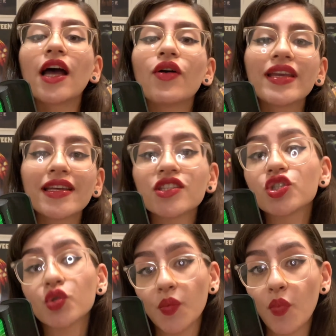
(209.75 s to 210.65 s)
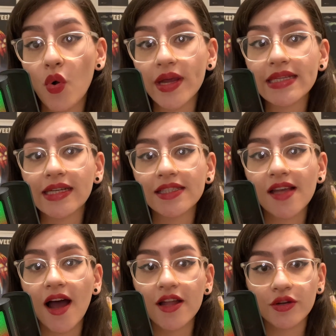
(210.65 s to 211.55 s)
Now, it gets to the point
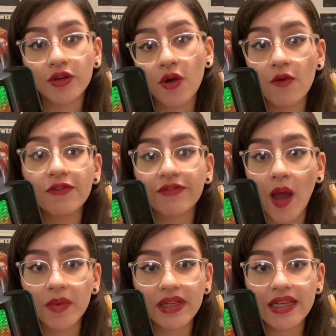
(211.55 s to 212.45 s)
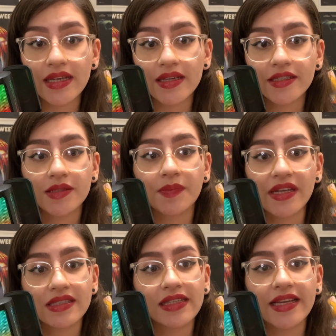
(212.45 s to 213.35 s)
that her whole family is
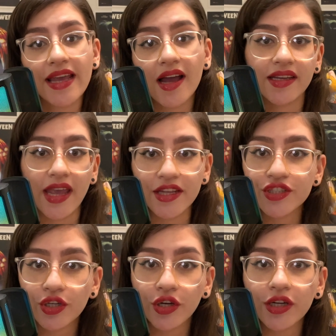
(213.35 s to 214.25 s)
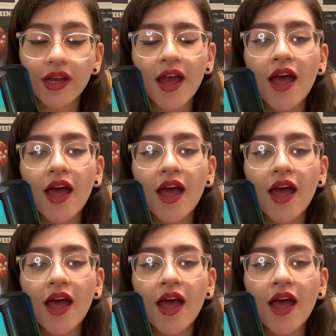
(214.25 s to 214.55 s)
basically against her.